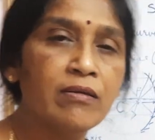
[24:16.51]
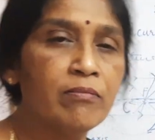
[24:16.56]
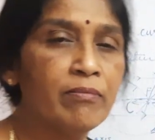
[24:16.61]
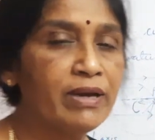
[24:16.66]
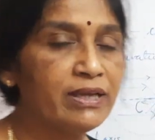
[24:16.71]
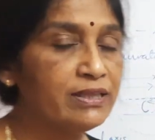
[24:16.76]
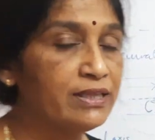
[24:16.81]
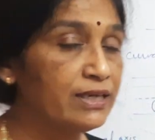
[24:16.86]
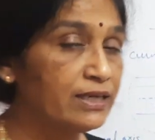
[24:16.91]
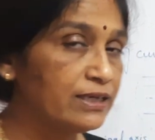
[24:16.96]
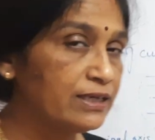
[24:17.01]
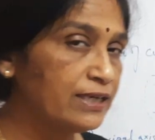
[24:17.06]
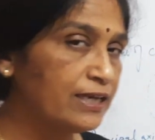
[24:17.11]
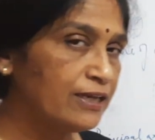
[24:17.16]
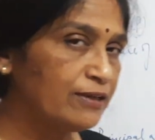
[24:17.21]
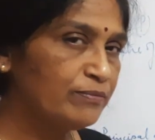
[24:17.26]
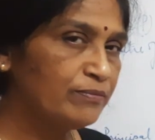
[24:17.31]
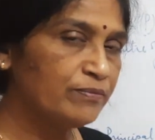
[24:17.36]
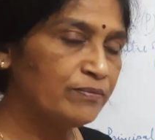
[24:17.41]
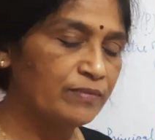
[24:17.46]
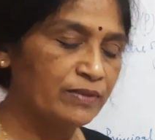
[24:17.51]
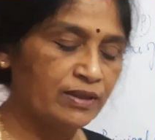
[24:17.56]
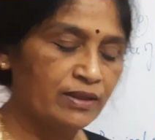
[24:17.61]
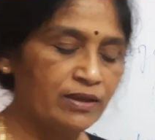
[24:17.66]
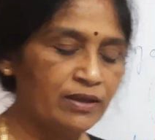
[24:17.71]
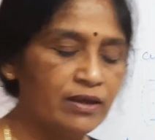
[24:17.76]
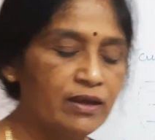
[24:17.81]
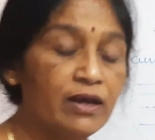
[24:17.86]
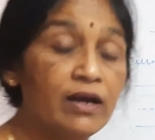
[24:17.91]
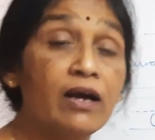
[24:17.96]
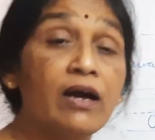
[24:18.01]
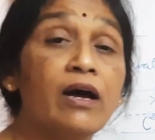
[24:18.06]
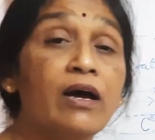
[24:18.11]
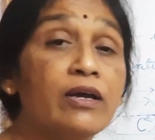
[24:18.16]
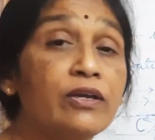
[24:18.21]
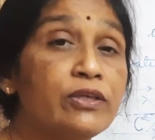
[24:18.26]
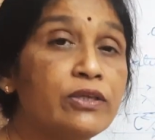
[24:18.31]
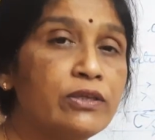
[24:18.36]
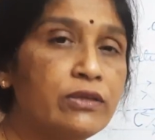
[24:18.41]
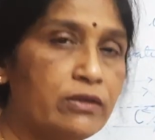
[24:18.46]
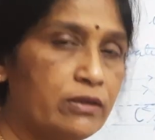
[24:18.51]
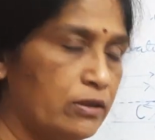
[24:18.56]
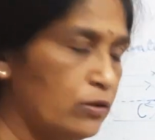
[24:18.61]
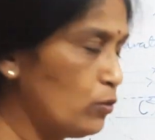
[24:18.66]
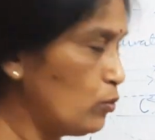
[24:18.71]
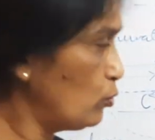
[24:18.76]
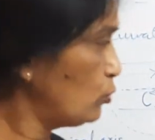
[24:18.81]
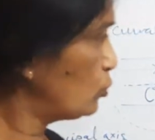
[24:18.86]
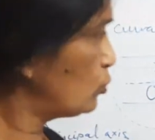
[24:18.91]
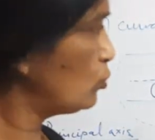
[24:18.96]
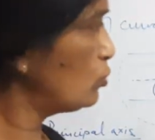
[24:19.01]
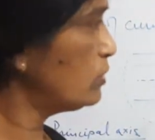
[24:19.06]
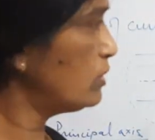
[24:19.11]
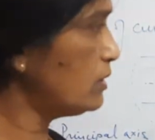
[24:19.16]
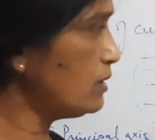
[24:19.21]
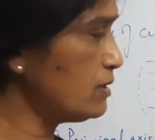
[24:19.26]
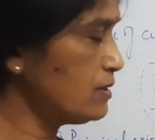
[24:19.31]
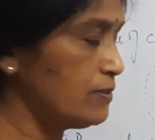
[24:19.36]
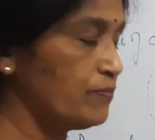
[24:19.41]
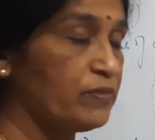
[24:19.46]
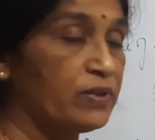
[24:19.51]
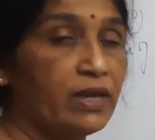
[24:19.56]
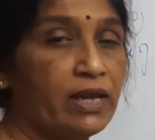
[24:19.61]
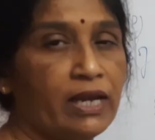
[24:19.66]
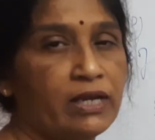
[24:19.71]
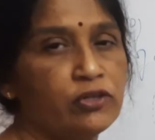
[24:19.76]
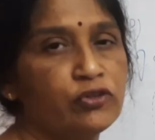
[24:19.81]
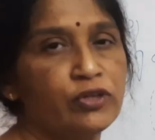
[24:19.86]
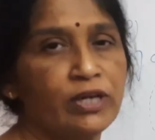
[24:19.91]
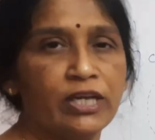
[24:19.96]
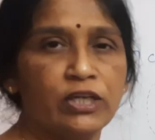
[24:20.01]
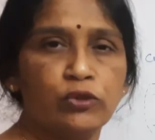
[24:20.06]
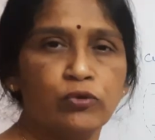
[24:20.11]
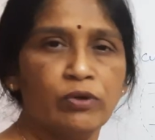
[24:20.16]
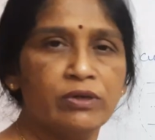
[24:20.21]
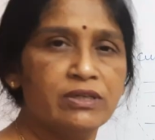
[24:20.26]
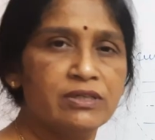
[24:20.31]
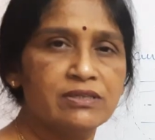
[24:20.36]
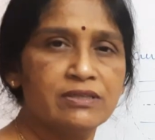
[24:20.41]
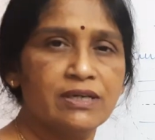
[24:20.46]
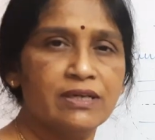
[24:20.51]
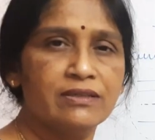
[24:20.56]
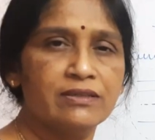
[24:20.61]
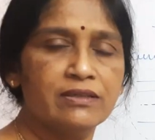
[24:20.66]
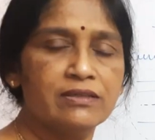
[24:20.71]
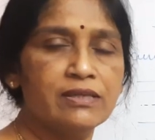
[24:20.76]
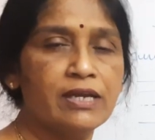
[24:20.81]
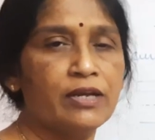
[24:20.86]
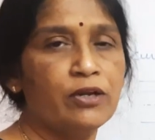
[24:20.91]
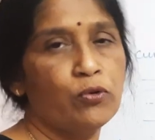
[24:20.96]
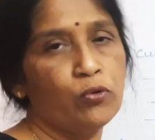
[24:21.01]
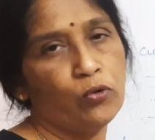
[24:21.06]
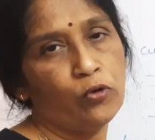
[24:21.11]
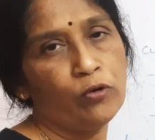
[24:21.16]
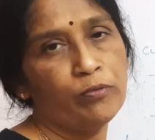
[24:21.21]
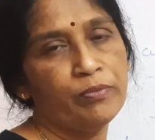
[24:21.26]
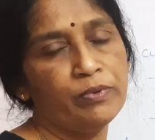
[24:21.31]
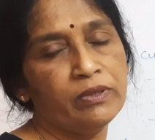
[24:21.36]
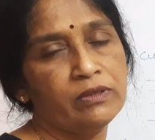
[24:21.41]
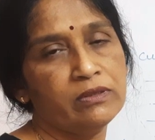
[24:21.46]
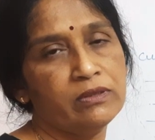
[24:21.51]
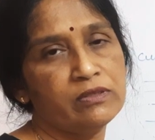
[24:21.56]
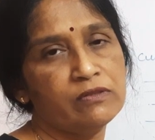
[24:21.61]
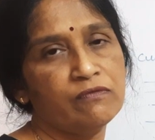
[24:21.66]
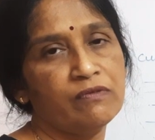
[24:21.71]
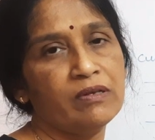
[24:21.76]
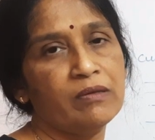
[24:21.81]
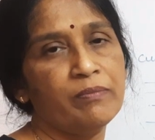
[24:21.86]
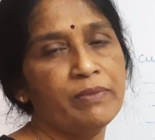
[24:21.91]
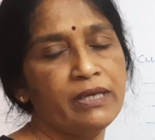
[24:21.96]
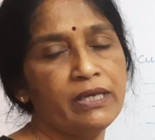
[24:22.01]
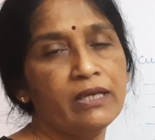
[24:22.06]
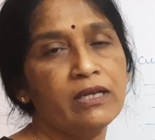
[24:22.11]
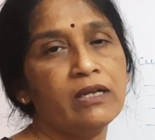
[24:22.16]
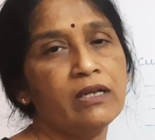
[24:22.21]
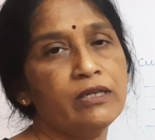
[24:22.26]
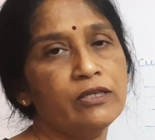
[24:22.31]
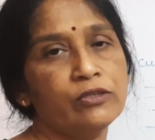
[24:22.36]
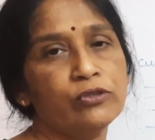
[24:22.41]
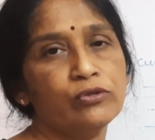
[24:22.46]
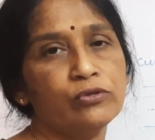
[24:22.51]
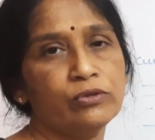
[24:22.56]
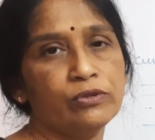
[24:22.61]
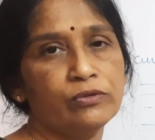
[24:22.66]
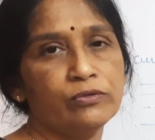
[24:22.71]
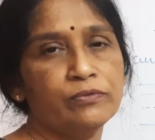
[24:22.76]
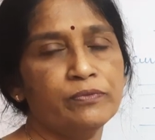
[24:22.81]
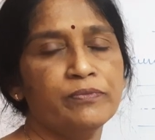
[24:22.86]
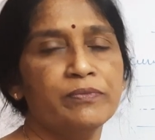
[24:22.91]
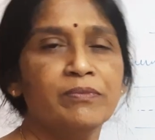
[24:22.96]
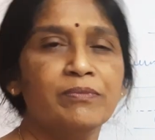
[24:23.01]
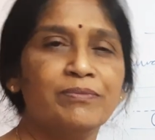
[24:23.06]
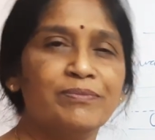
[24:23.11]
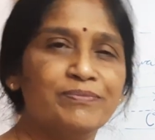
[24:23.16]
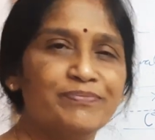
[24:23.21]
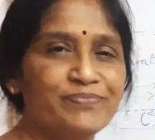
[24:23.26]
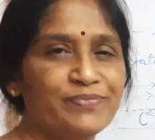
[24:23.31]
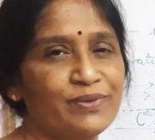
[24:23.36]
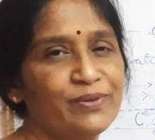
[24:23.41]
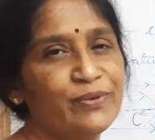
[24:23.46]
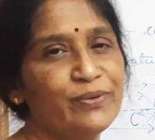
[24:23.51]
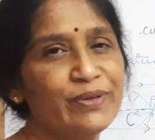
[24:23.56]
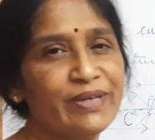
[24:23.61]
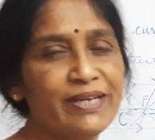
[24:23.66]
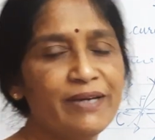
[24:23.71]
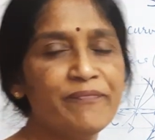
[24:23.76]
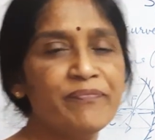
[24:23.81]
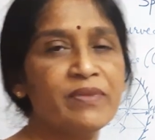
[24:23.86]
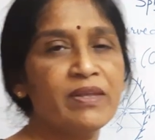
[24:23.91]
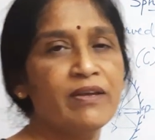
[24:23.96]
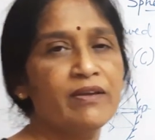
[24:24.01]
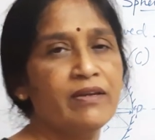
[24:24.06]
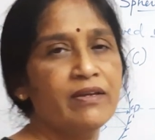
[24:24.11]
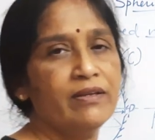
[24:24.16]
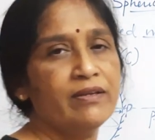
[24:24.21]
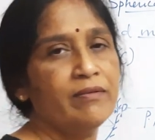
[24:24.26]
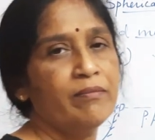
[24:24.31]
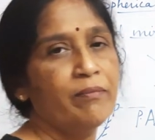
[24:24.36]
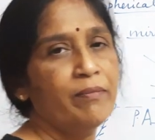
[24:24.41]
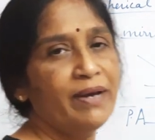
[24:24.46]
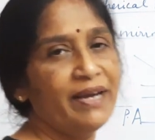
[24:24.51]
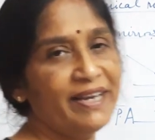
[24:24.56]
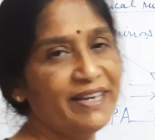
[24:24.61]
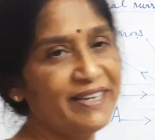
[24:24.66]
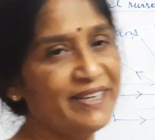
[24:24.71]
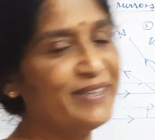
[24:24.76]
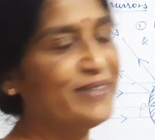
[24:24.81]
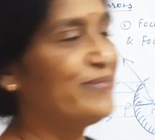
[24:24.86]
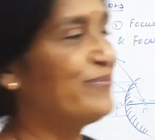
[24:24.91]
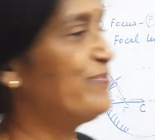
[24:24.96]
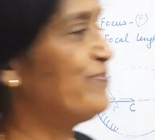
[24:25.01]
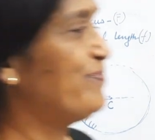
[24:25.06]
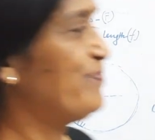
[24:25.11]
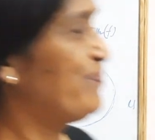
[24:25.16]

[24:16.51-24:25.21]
By that time, I go through this and try to understand this, and hope this will be clear to you. Okay, bye.